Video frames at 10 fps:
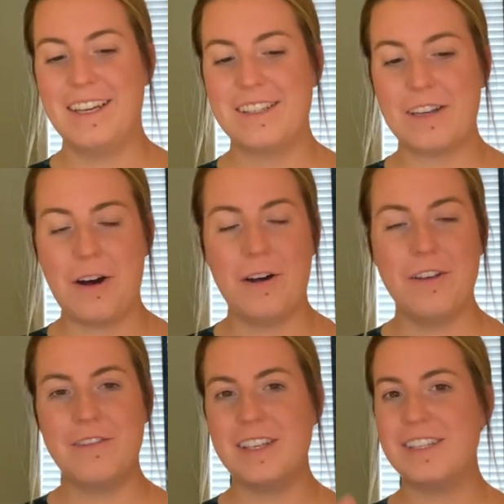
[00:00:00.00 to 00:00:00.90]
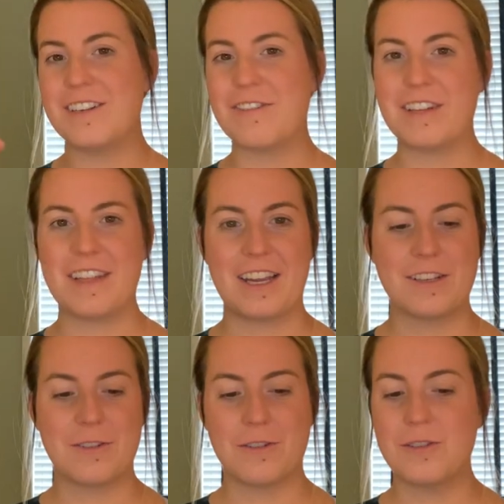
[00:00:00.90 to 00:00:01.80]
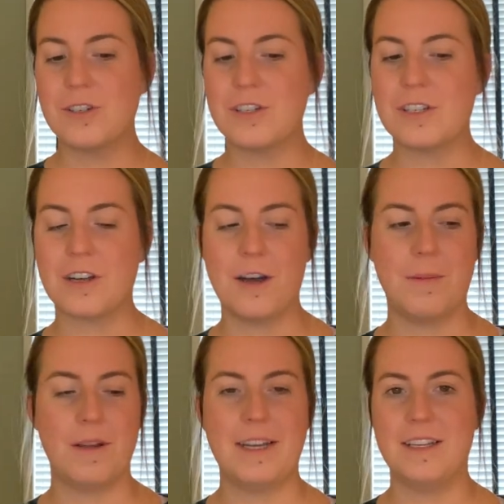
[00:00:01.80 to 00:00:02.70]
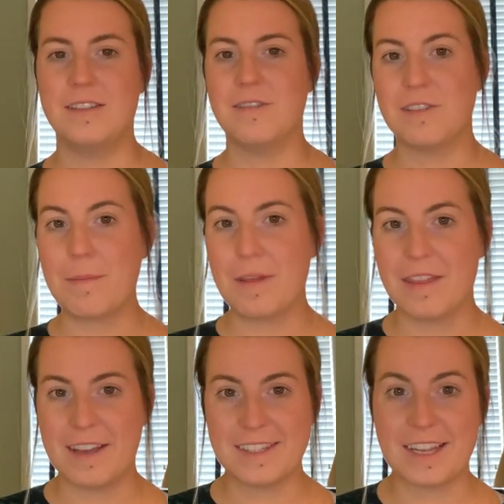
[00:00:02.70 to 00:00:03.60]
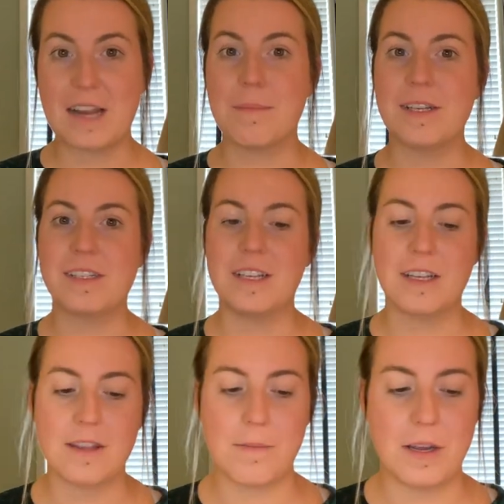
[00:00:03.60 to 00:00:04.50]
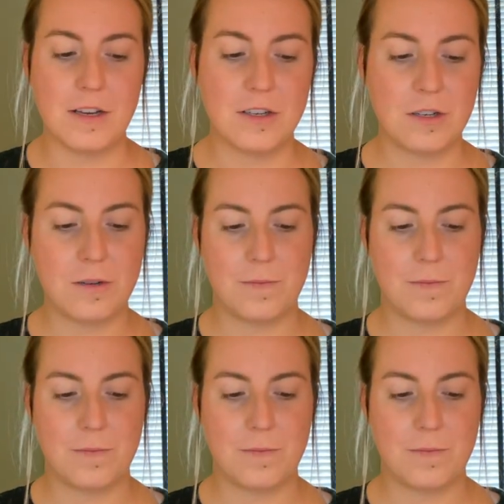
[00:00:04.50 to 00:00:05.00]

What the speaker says: So all of these different things. So those are just a couple ideas of some of the things that I might see at the beach.